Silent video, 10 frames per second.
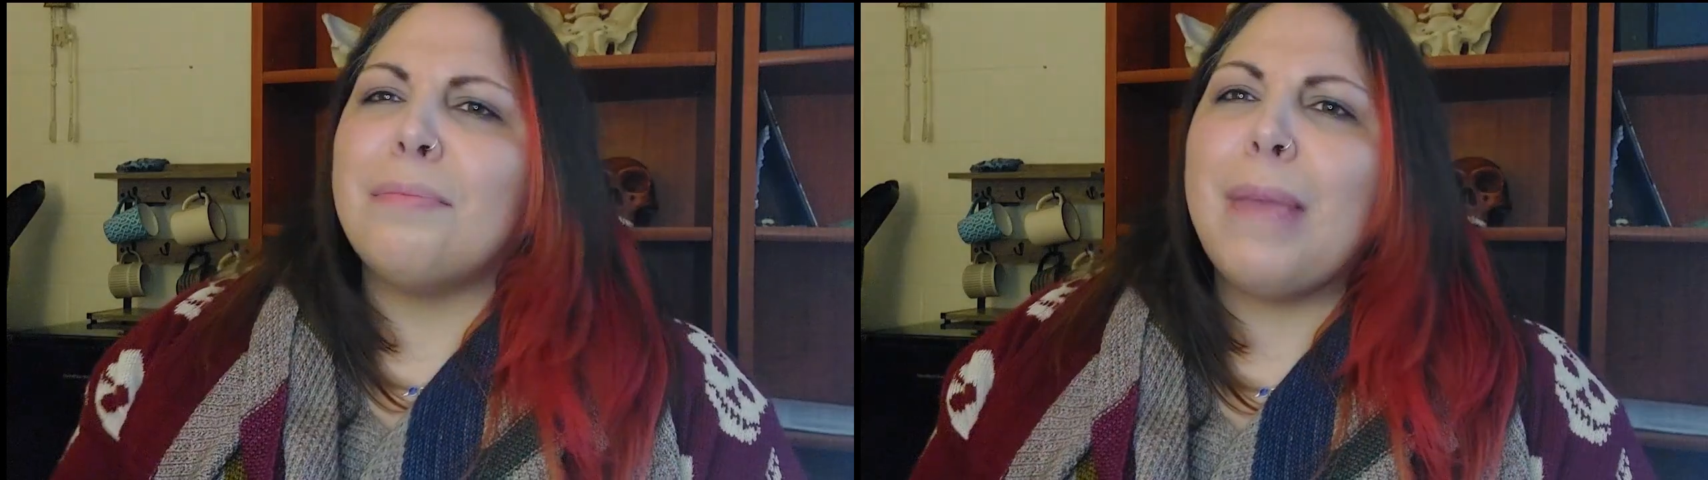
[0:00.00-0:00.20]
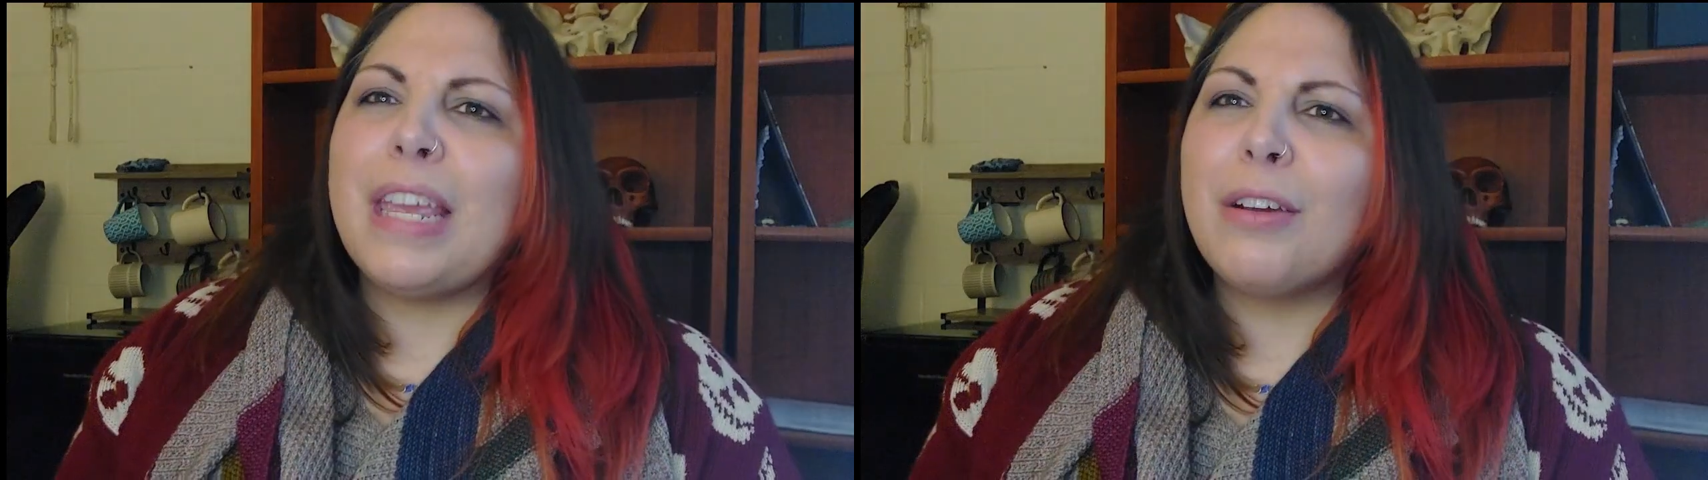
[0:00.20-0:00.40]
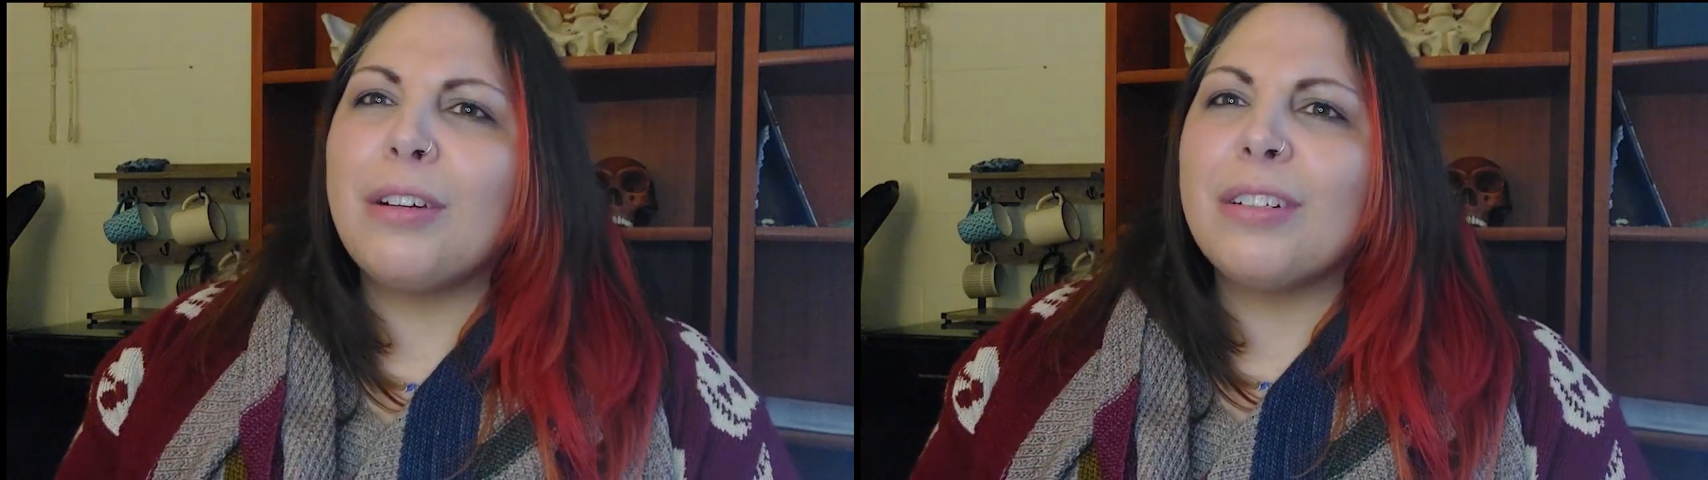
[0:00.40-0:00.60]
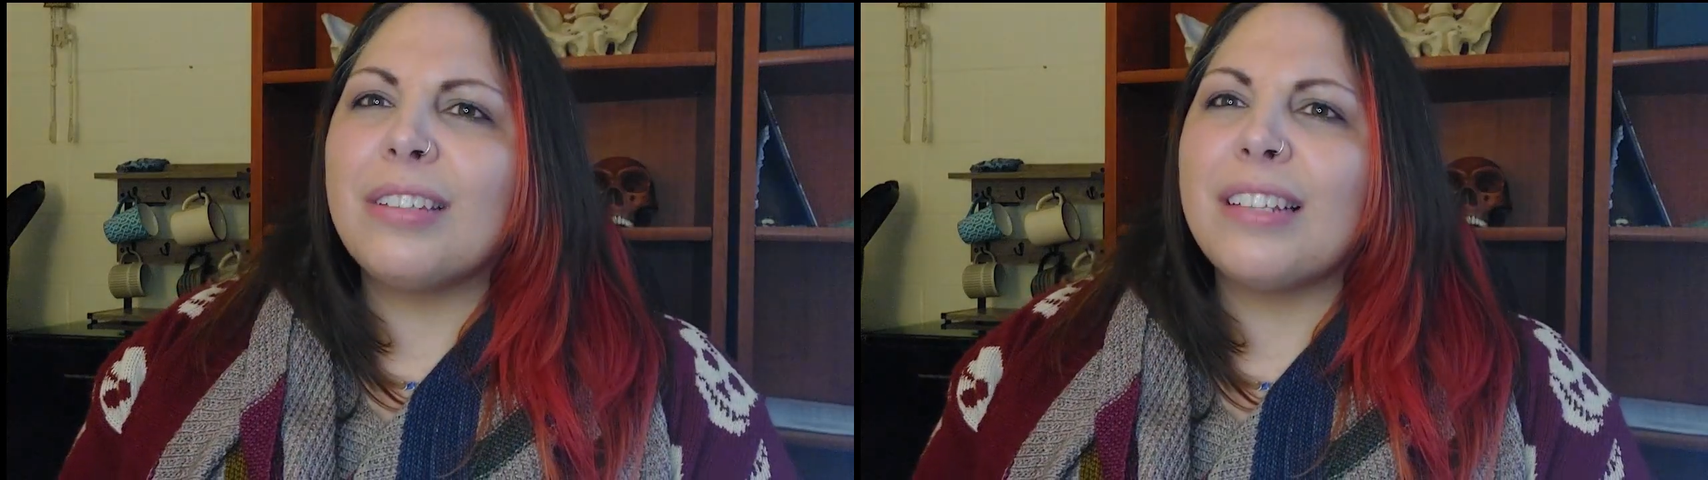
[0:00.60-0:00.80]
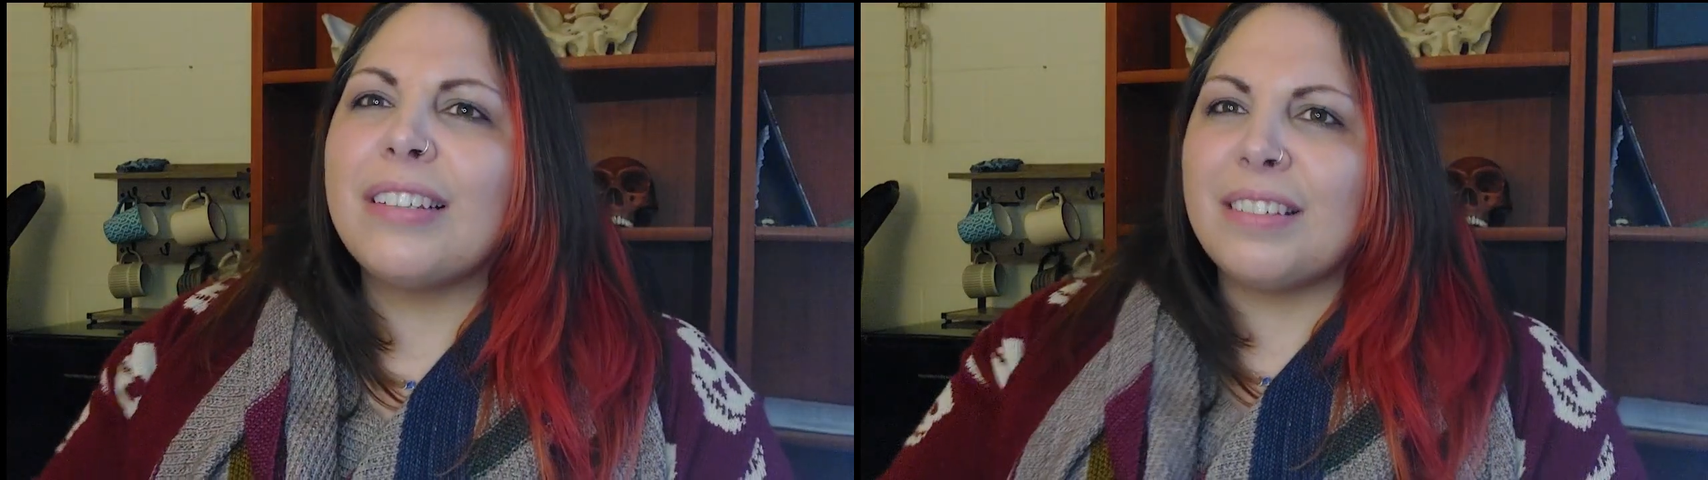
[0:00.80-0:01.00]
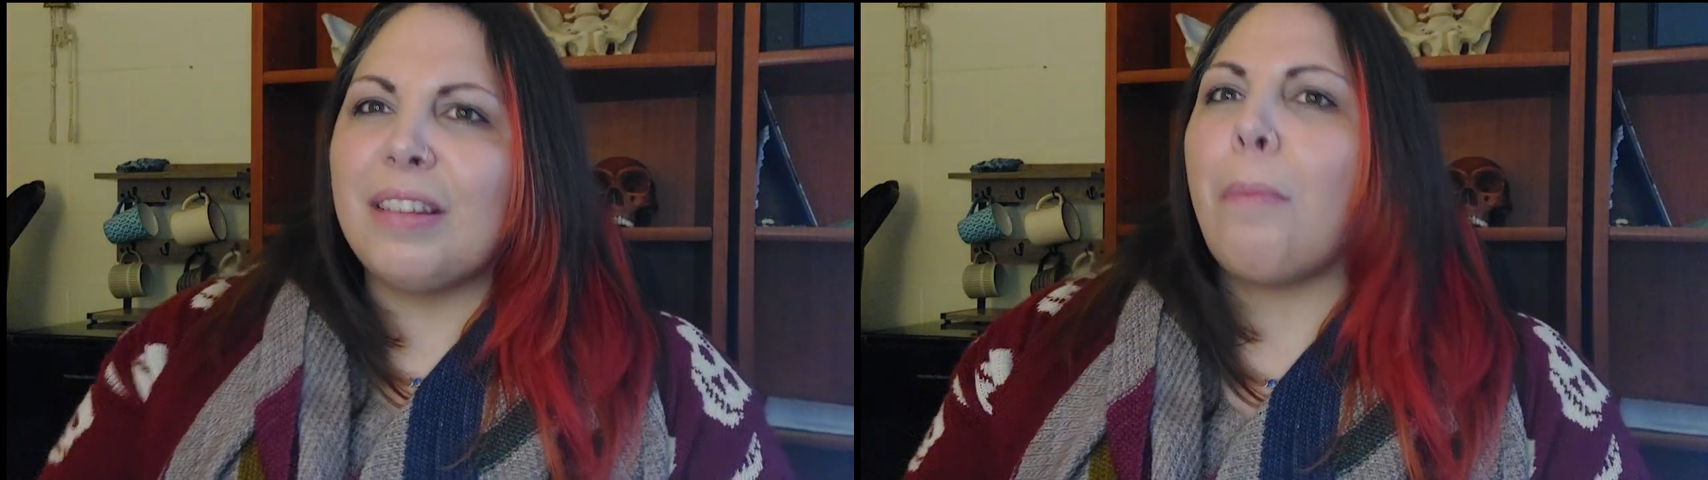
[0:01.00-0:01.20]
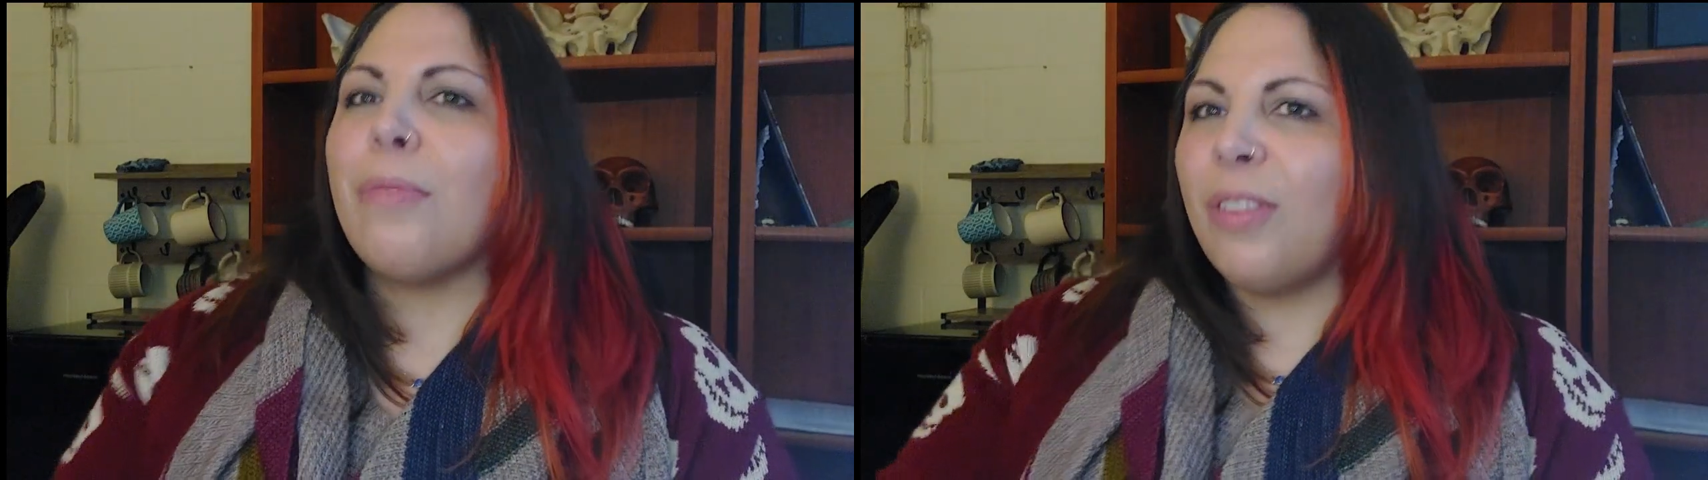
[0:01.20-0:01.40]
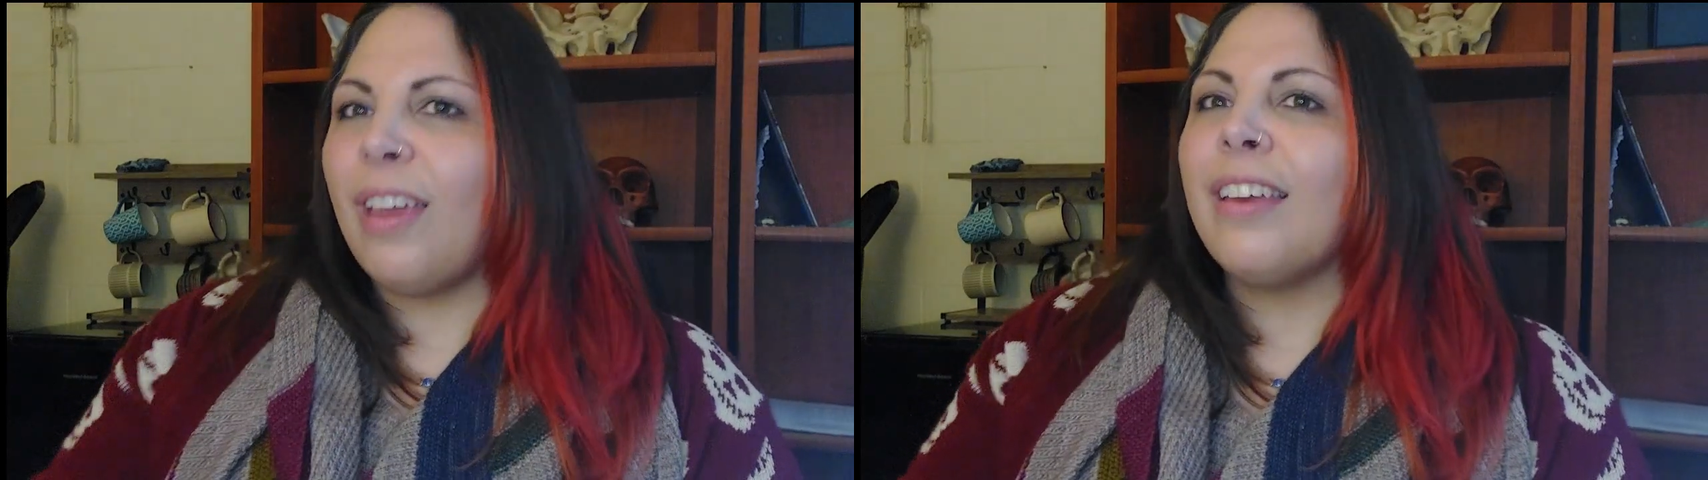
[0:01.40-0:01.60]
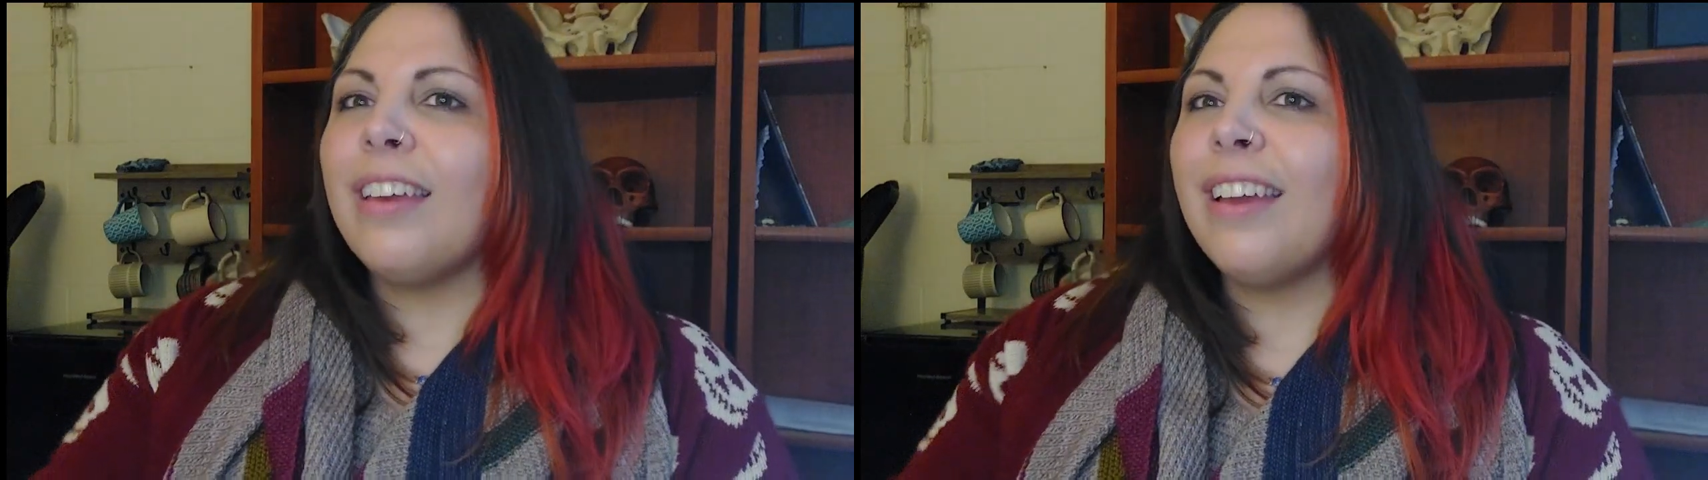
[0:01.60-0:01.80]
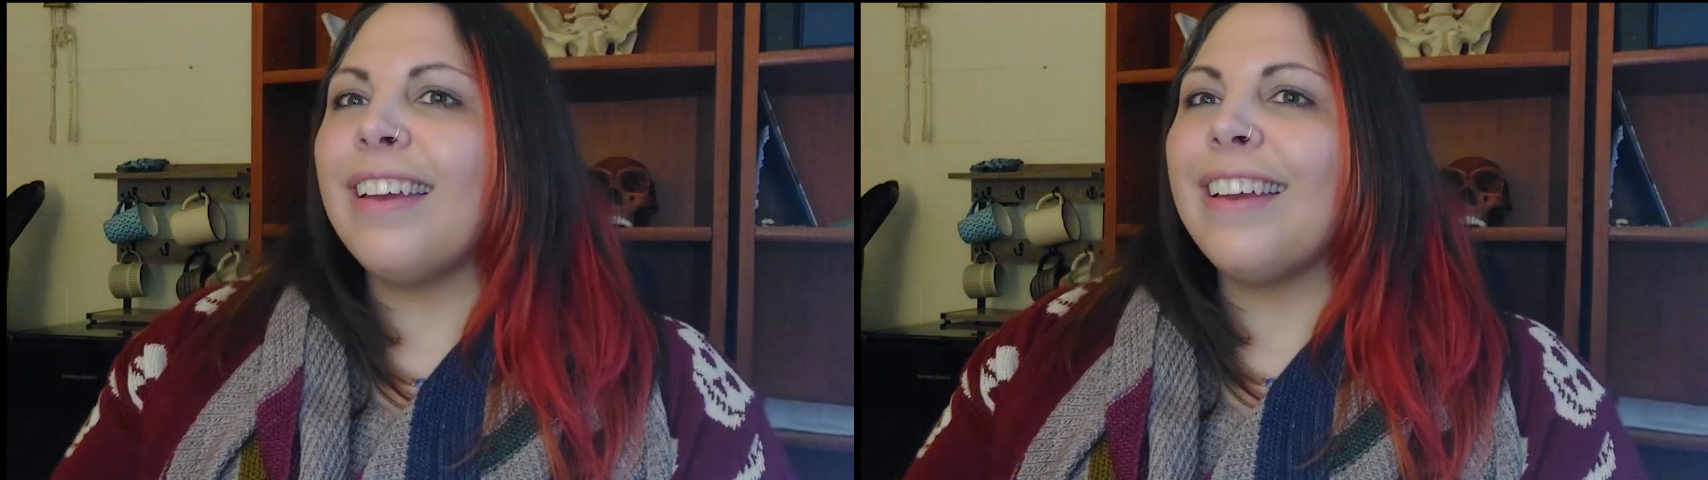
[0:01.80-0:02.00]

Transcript: makers, that's something